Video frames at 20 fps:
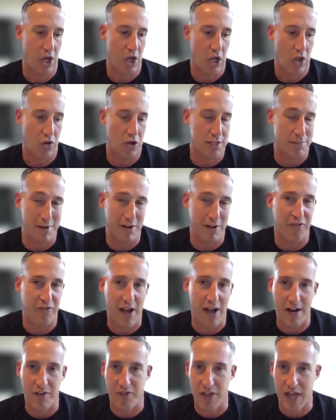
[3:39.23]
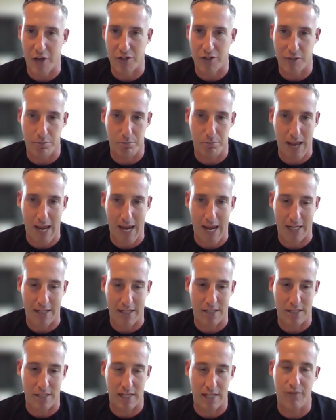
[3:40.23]
there's about 5,000
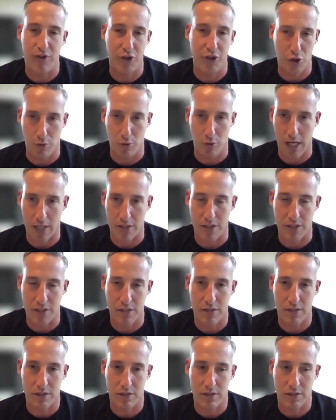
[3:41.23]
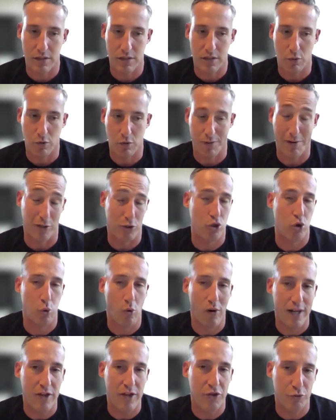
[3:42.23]
banks in the U.S. with about
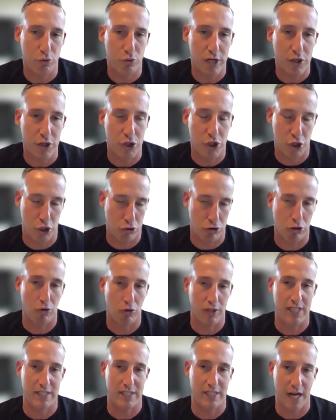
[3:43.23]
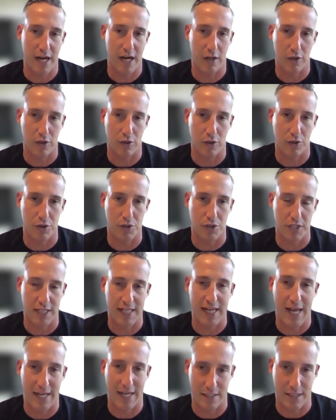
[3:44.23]
$23 trillion
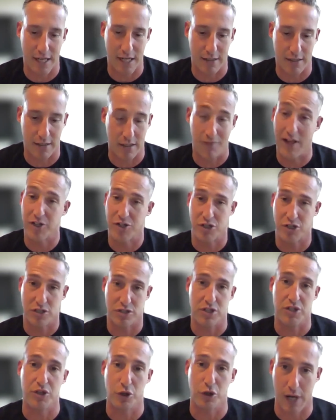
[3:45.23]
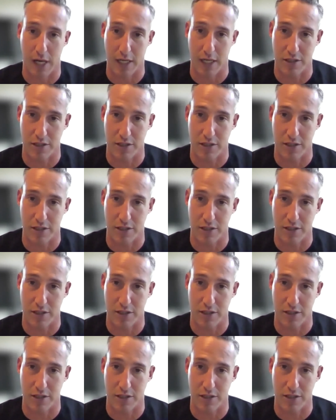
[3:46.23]
in assets, and that's just the U.S.